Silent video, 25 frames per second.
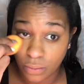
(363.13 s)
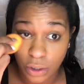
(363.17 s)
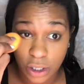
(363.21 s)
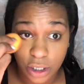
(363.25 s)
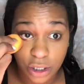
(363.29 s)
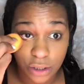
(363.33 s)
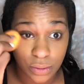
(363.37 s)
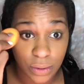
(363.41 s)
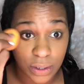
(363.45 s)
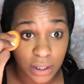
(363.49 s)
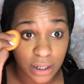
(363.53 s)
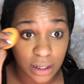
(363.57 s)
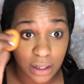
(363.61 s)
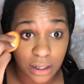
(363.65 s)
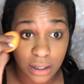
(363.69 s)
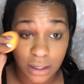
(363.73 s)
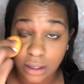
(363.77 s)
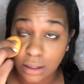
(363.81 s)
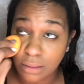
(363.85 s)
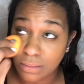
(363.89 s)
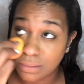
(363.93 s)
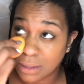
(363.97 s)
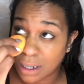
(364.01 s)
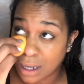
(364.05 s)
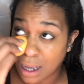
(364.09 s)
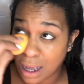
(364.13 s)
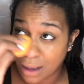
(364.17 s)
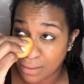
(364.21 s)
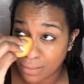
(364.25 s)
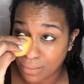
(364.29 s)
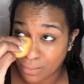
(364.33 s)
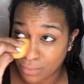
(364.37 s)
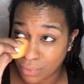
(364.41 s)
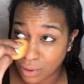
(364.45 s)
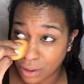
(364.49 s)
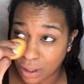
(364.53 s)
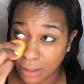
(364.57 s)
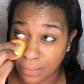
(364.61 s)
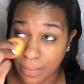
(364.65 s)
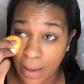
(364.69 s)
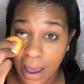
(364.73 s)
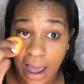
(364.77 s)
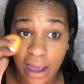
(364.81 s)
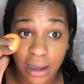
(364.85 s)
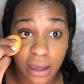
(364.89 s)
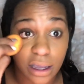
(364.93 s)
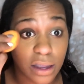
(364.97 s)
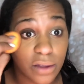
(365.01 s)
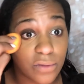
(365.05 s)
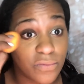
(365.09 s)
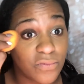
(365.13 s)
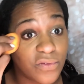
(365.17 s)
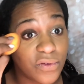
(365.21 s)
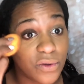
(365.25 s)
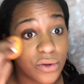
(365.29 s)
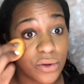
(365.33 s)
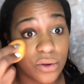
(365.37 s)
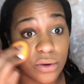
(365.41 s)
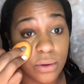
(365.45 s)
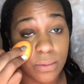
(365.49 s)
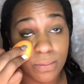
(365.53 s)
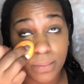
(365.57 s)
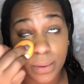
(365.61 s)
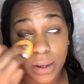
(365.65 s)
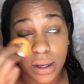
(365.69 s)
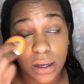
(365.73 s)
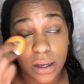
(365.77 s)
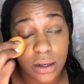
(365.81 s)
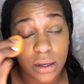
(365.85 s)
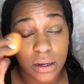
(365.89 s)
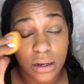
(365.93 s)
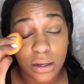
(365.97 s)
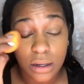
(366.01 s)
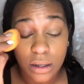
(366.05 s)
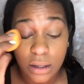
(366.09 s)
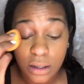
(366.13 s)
which we end up not really packing food, but